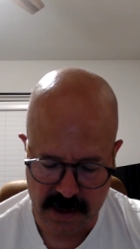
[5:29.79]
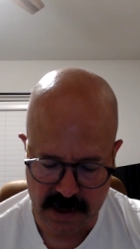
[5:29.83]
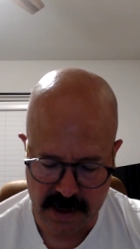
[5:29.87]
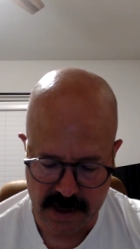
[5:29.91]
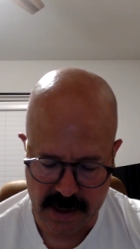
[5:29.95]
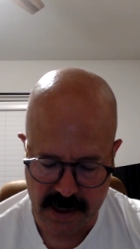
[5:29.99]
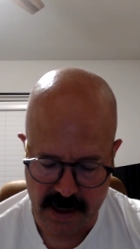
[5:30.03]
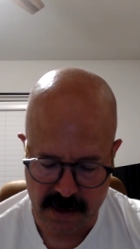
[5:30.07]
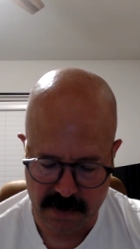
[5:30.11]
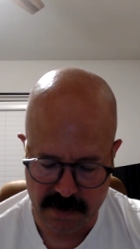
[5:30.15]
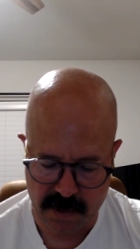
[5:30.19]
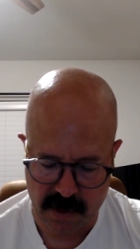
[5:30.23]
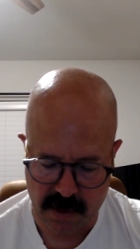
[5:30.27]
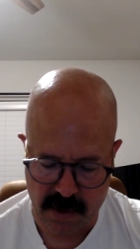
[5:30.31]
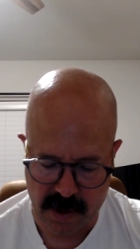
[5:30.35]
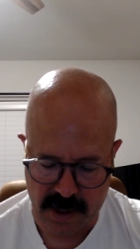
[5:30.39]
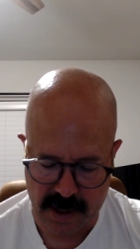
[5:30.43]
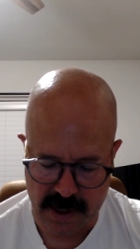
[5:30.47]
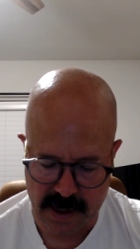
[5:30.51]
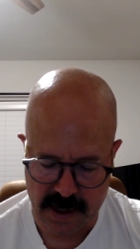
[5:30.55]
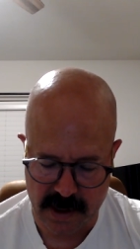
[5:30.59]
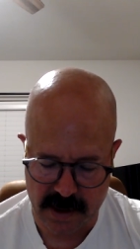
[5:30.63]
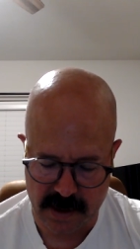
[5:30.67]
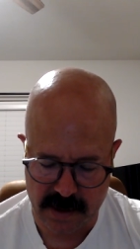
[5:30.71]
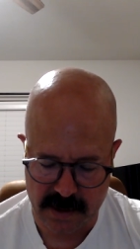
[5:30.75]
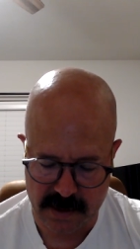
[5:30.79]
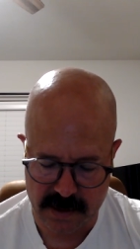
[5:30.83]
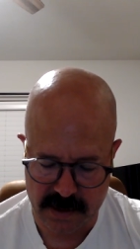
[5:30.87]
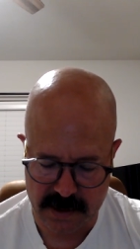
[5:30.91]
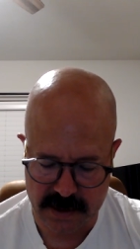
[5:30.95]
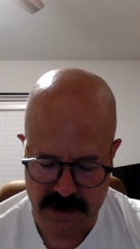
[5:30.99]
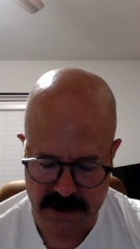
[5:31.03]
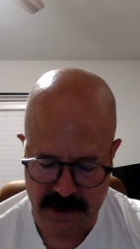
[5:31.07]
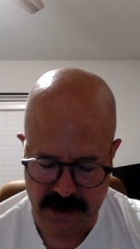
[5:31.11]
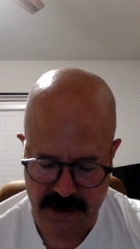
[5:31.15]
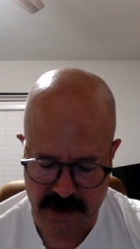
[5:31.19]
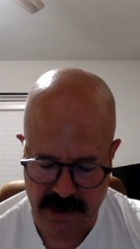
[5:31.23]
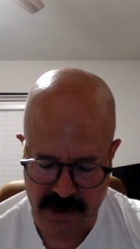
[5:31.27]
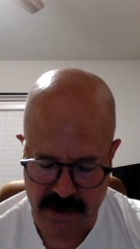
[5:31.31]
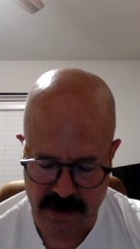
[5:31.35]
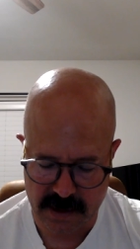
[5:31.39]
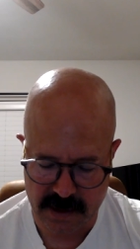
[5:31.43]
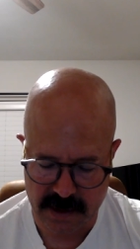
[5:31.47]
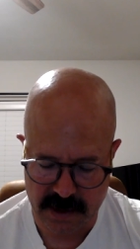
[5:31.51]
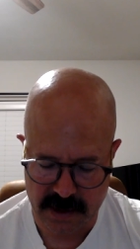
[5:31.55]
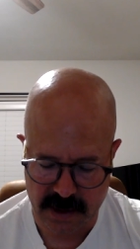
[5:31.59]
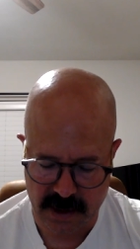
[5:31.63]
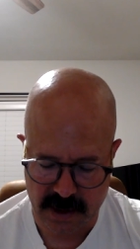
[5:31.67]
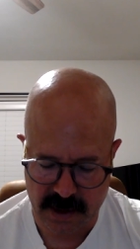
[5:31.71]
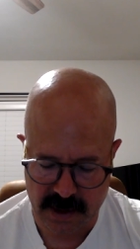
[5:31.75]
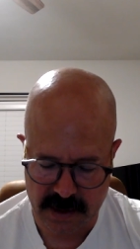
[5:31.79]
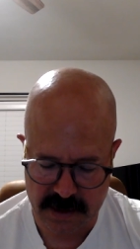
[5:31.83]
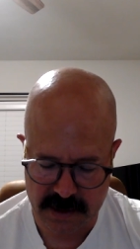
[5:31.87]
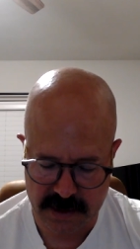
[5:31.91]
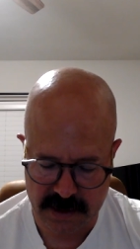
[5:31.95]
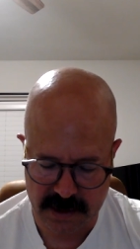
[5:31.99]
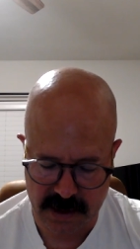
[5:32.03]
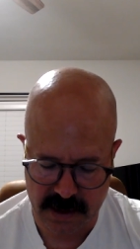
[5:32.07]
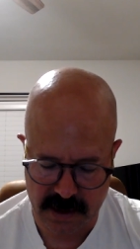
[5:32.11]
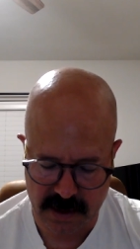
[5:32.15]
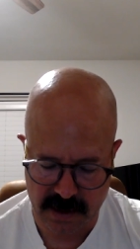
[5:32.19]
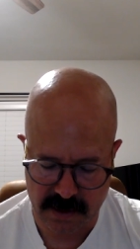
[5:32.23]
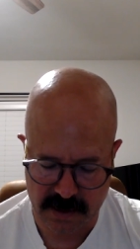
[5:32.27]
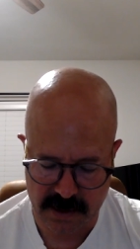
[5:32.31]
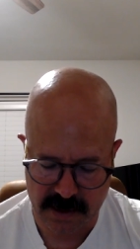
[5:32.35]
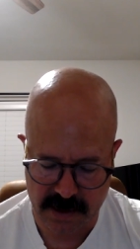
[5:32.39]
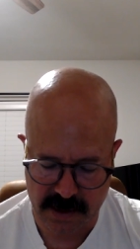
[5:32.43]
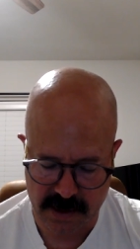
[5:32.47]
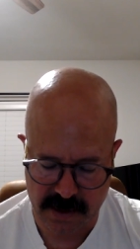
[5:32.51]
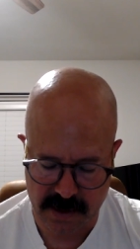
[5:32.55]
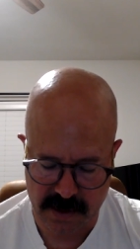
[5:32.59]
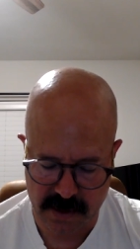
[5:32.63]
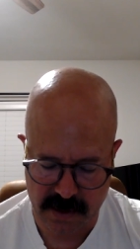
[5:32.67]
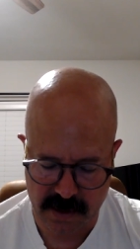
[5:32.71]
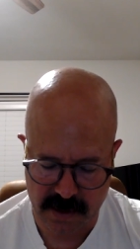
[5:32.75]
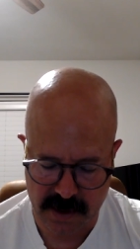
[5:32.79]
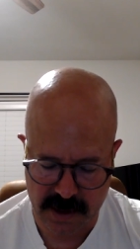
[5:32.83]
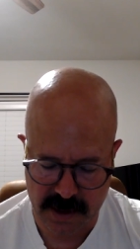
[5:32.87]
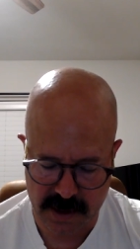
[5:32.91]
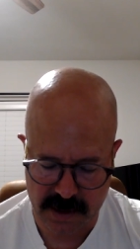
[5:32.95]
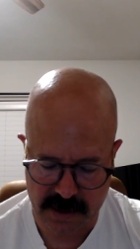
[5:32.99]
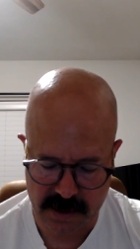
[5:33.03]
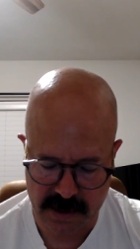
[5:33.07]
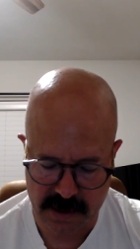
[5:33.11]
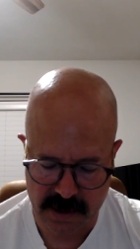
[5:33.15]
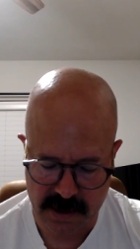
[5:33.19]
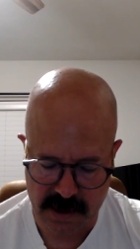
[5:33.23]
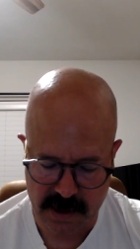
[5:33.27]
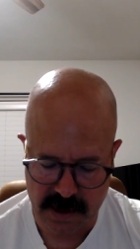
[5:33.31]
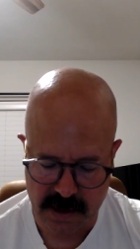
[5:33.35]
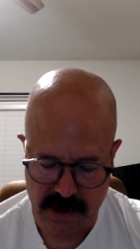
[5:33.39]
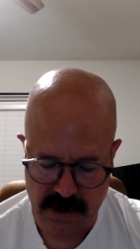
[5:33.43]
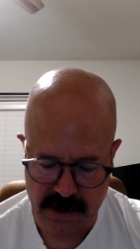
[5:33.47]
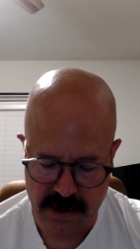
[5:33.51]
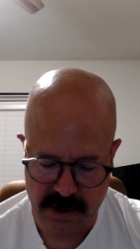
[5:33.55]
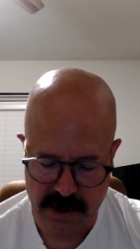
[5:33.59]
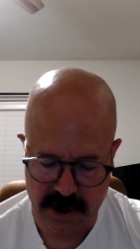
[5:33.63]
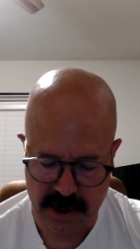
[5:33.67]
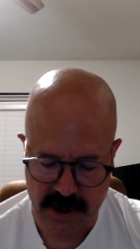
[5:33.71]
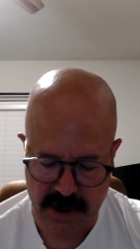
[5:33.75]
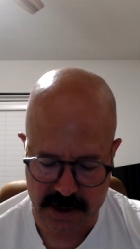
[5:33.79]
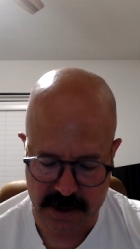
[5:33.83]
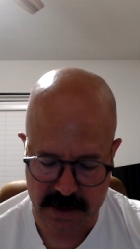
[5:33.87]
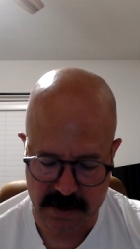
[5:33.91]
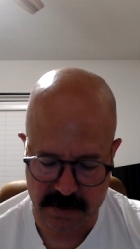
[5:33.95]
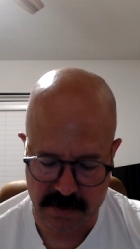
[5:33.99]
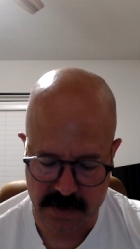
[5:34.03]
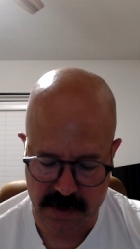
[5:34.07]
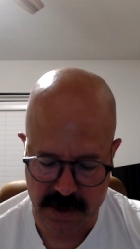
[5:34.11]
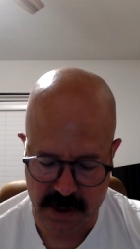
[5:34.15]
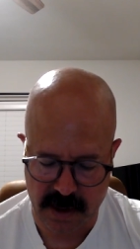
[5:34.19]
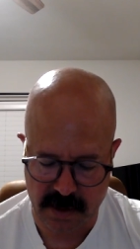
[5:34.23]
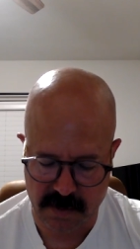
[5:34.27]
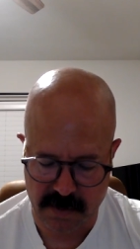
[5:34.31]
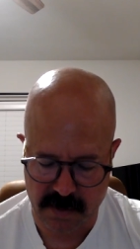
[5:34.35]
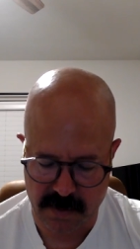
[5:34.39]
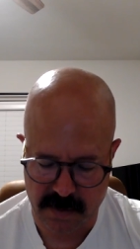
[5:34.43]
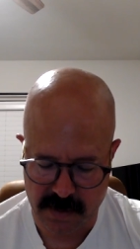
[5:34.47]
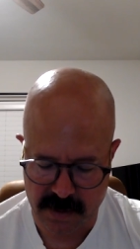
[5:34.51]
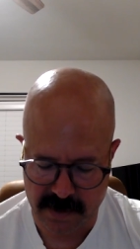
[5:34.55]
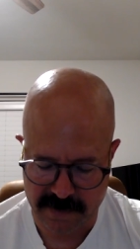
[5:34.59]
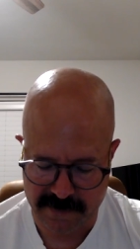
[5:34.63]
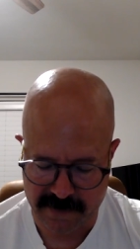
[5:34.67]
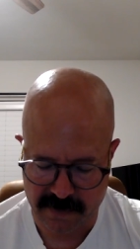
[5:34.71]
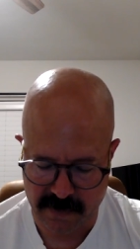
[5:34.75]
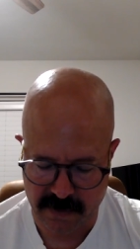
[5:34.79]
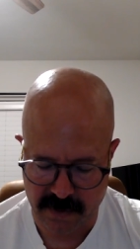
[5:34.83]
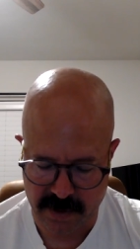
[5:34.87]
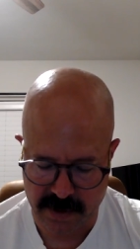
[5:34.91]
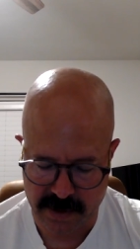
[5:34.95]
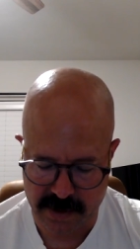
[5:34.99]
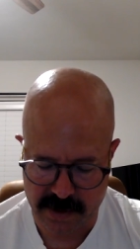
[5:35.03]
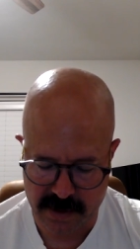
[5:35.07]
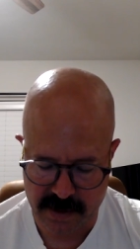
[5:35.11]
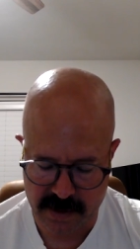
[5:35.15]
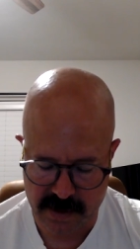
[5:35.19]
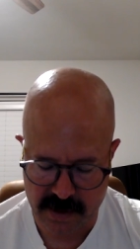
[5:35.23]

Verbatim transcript: Amariah the second, Jahaziel the third, and Jekameam the fourth.